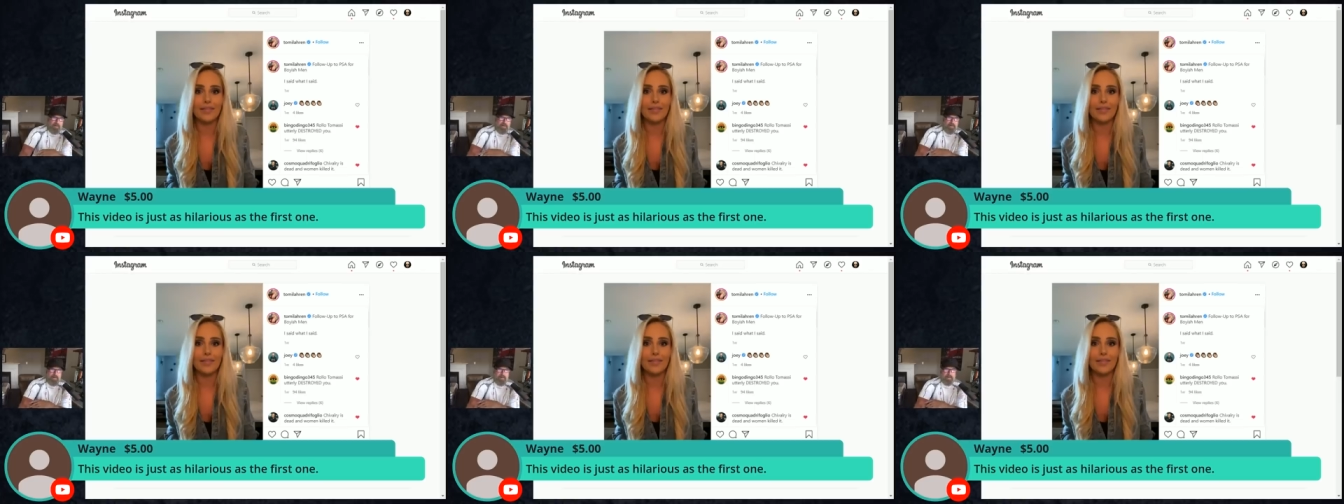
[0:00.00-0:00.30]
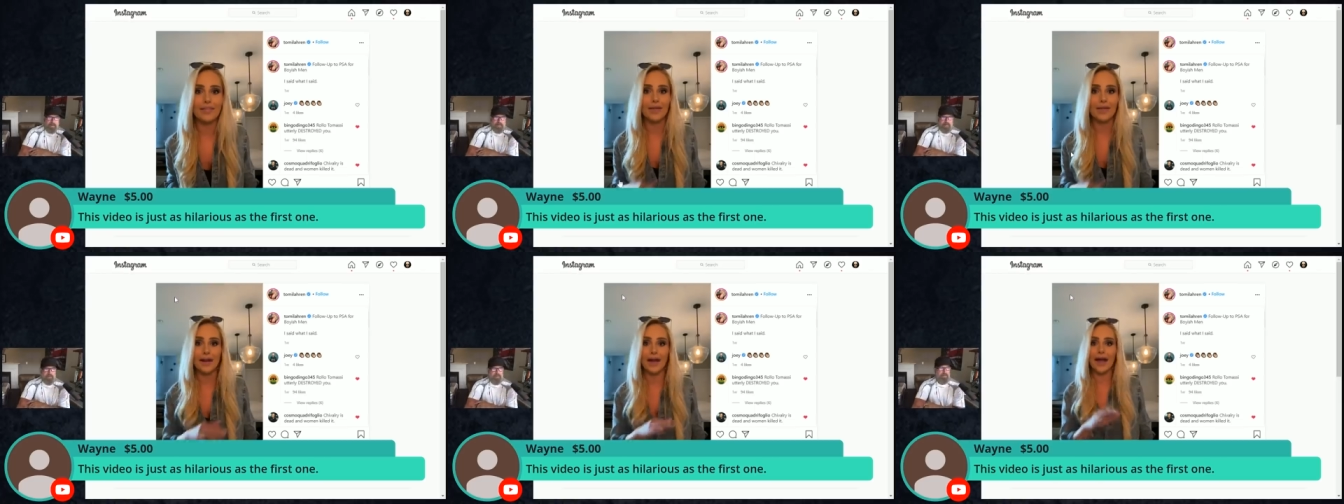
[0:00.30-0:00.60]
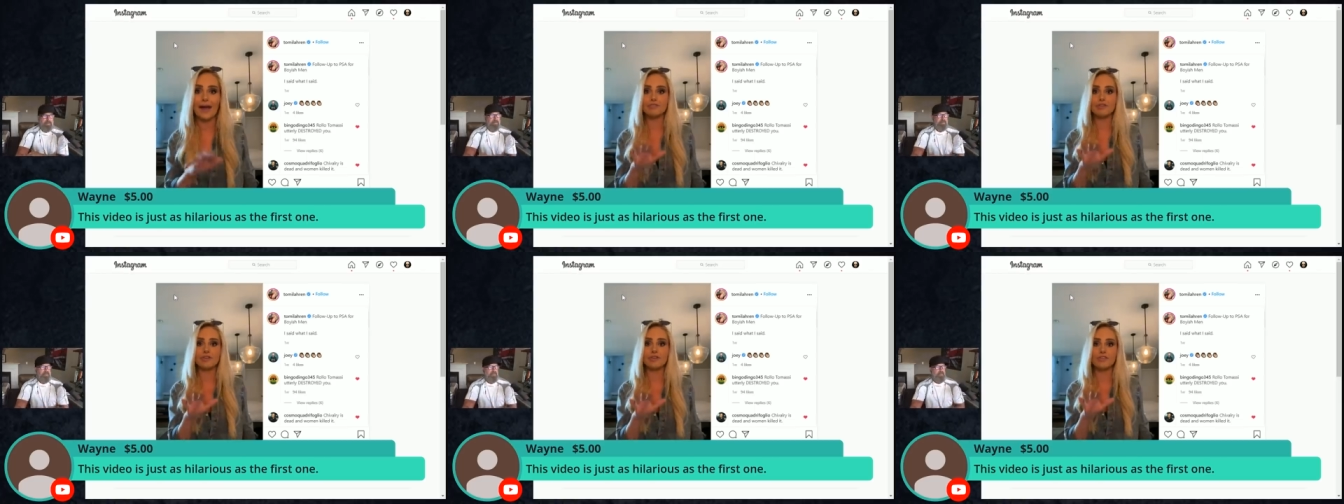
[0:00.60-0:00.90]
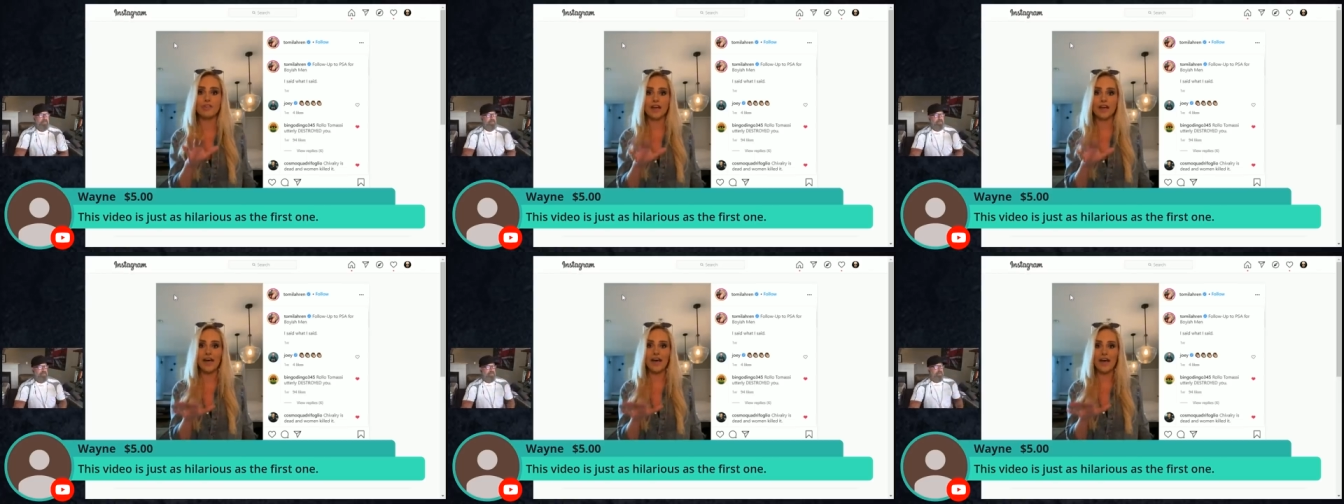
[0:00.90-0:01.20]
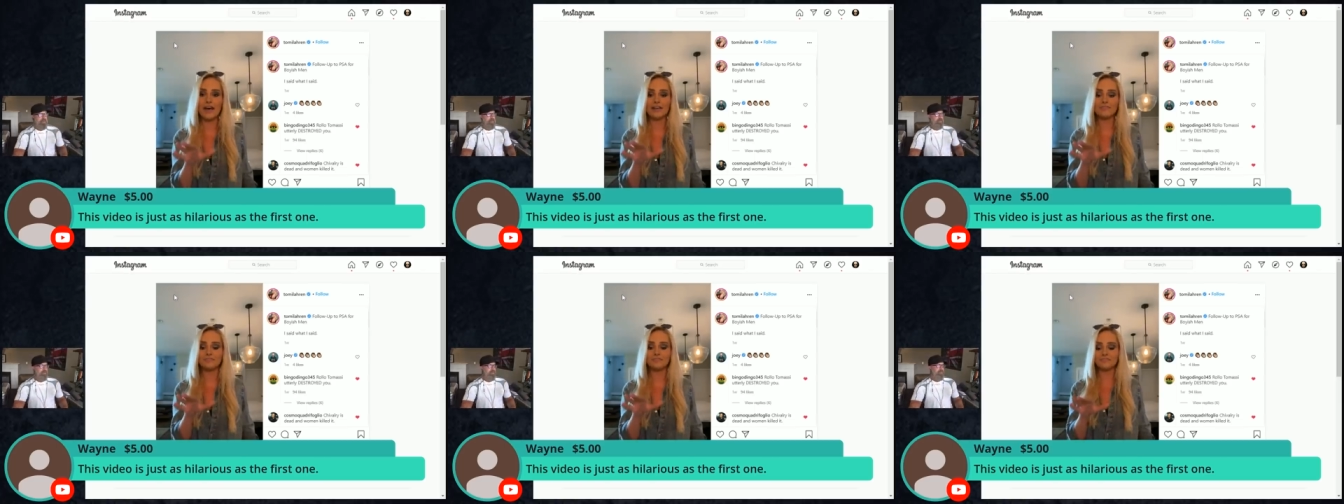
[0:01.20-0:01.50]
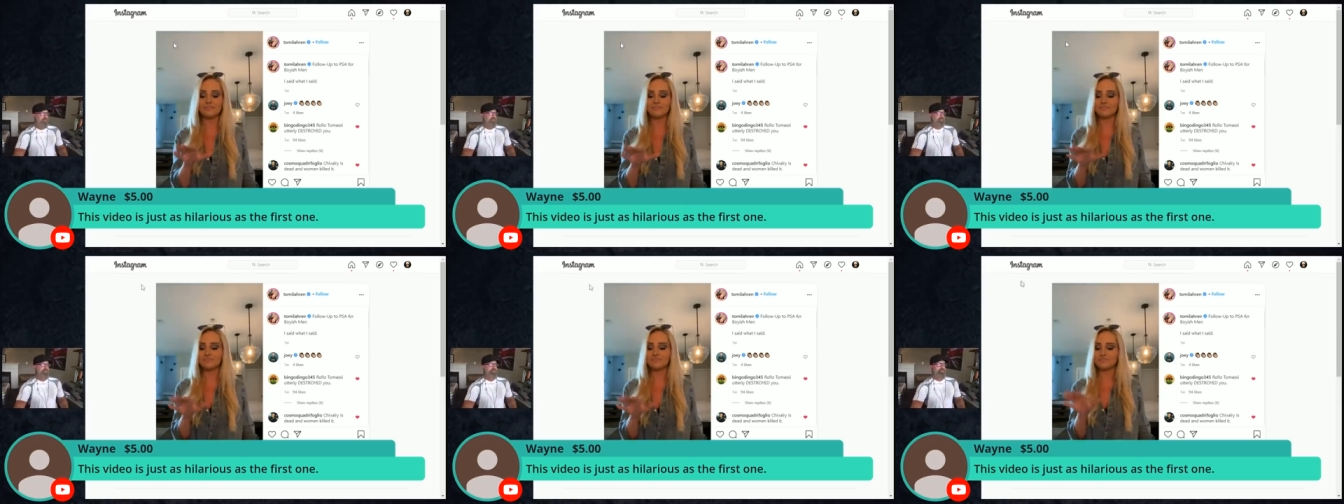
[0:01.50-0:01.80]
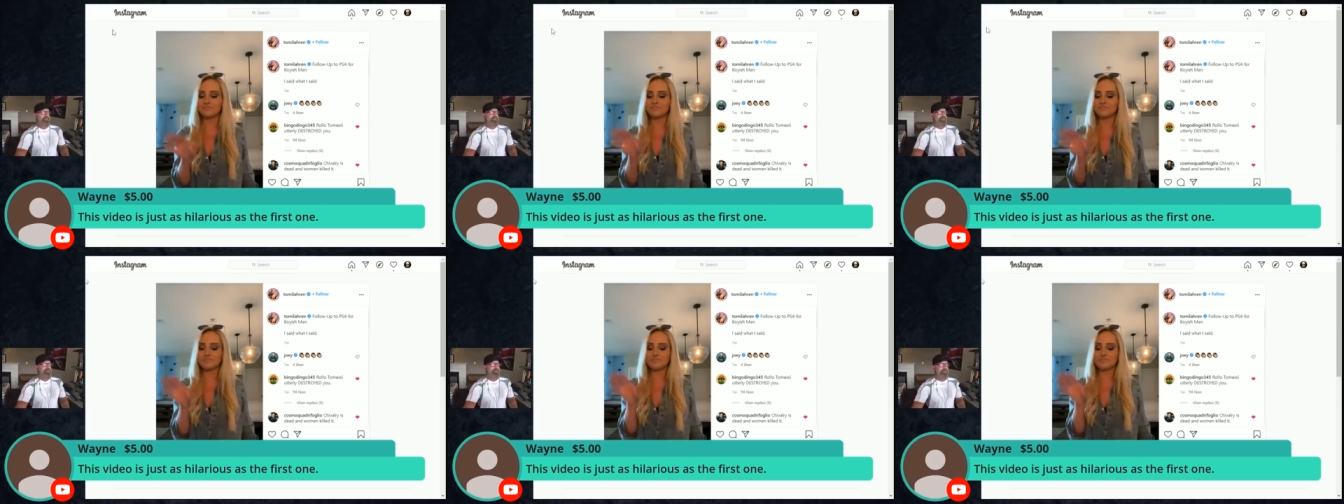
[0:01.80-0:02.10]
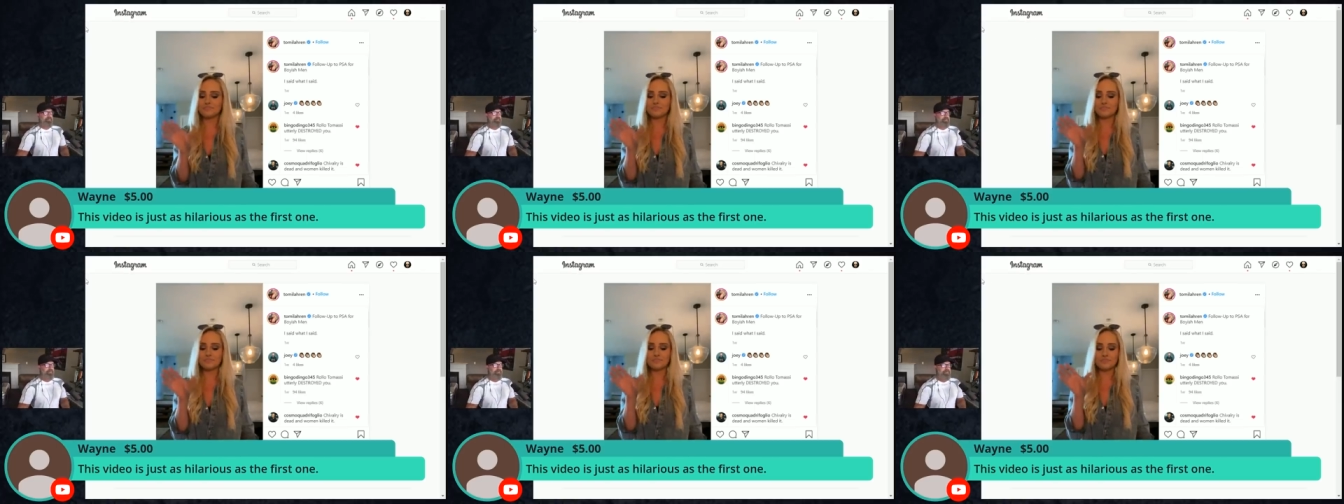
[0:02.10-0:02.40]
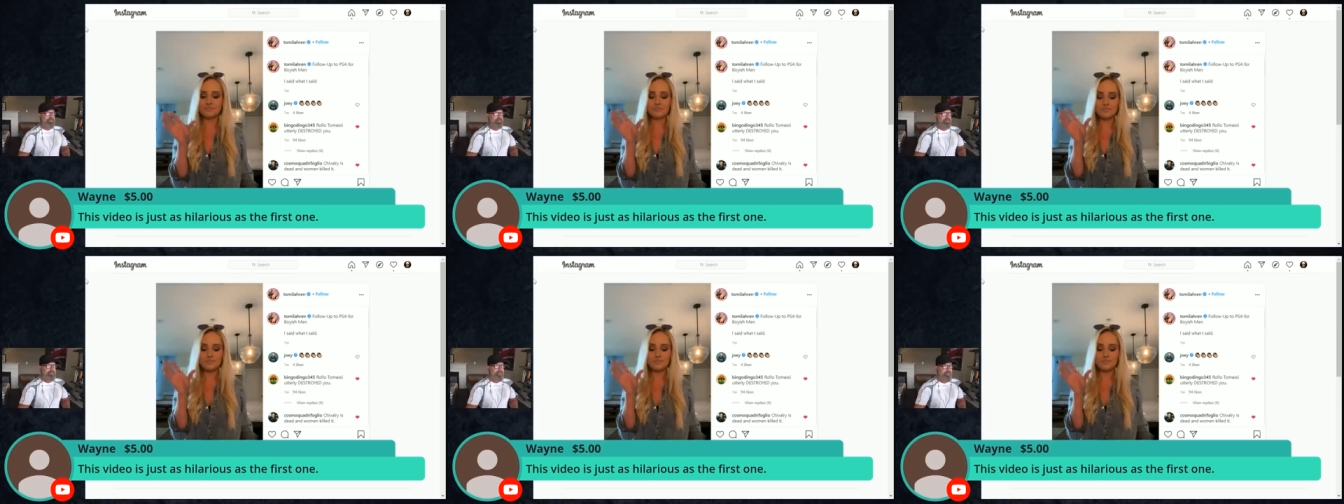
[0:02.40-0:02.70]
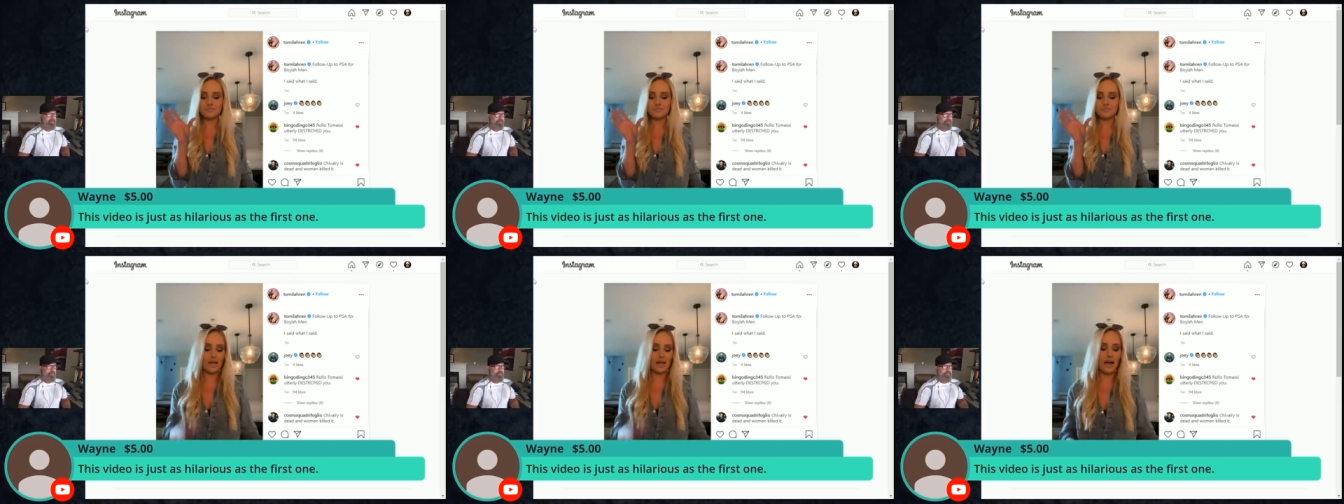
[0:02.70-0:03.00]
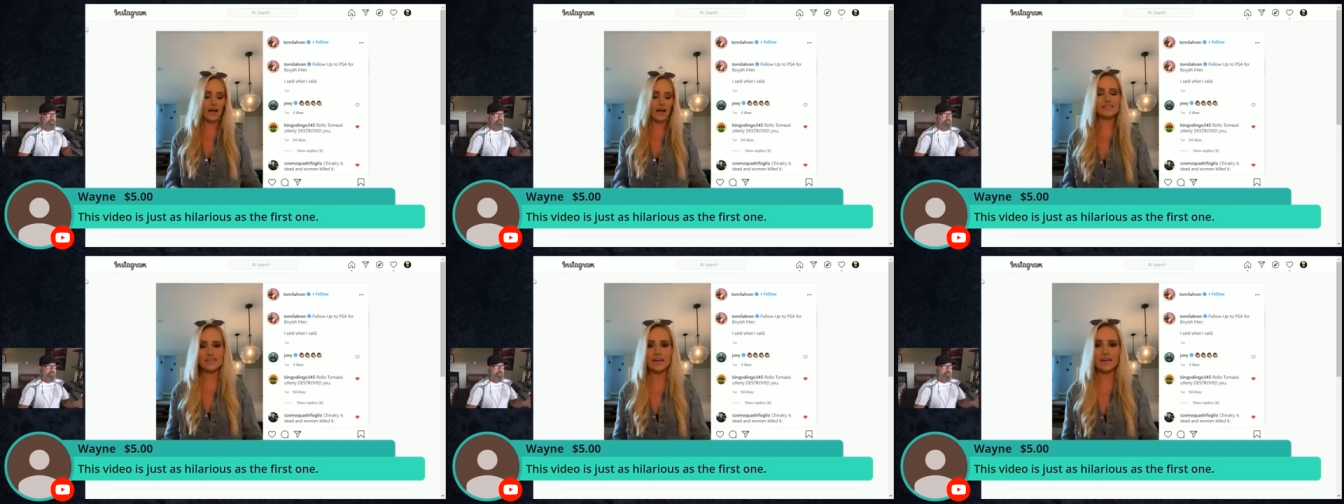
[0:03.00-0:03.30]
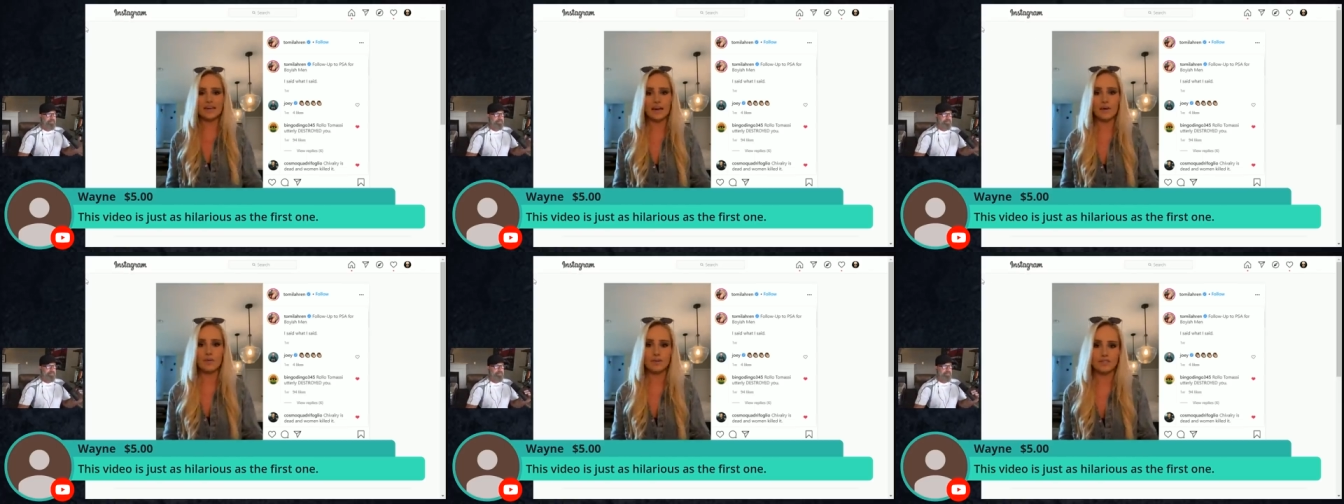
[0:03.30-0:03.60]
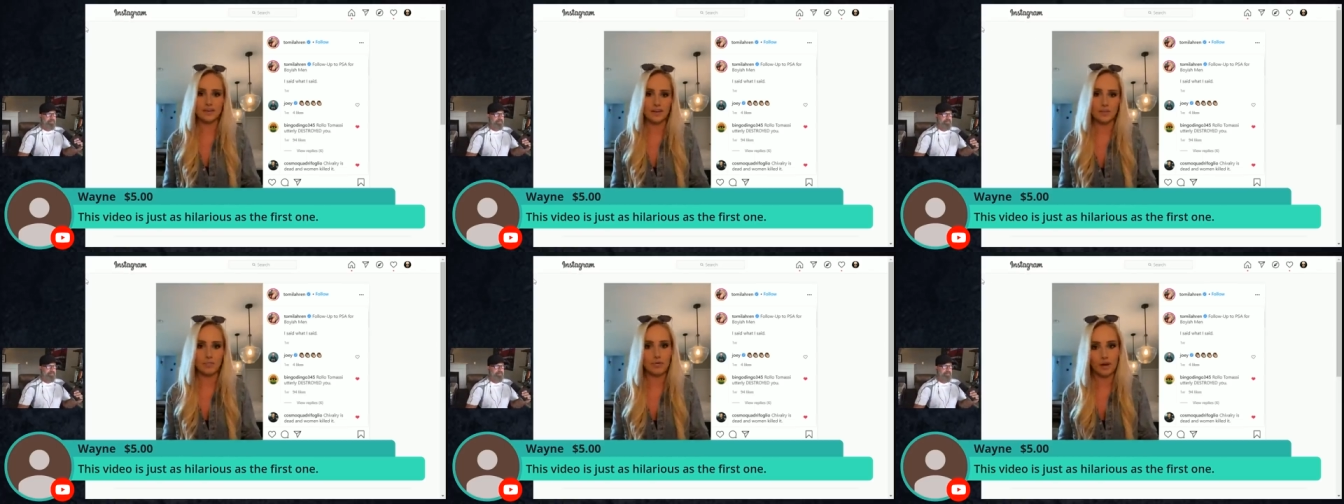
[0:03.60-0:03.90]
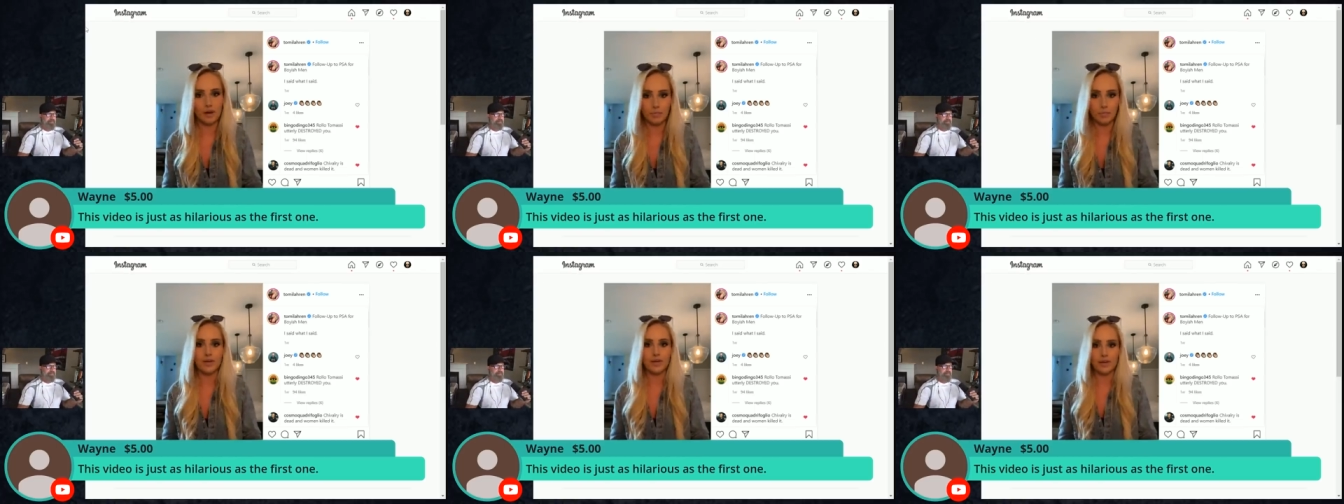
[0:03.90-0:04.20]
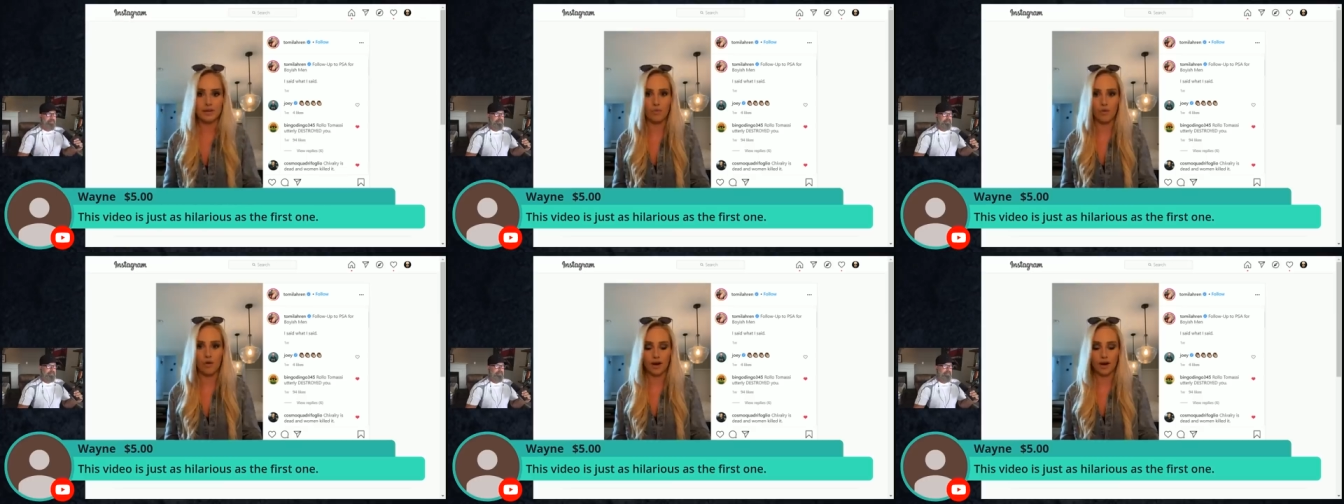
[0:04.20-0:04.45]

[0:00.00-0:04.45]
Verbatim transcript: And then after that, I decided I wasn't going to put up with it anymore.